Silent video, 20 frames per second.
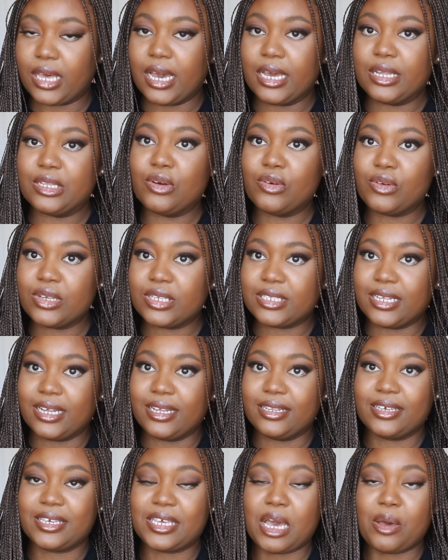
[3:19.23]
I noticed that
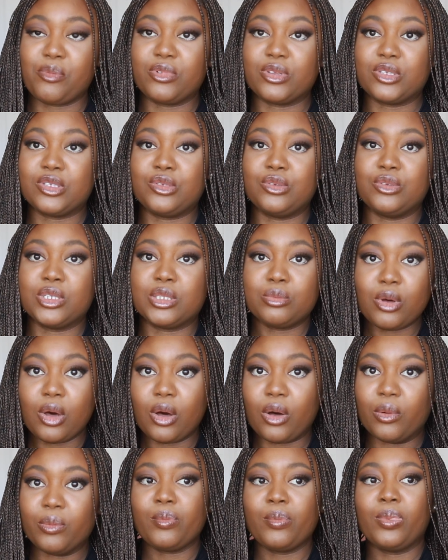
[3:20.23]
the cap was too
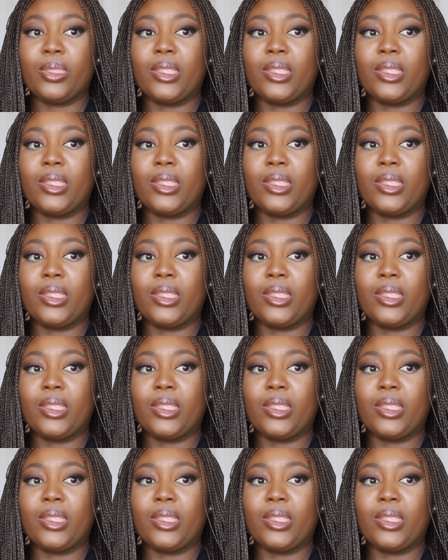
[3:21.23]
small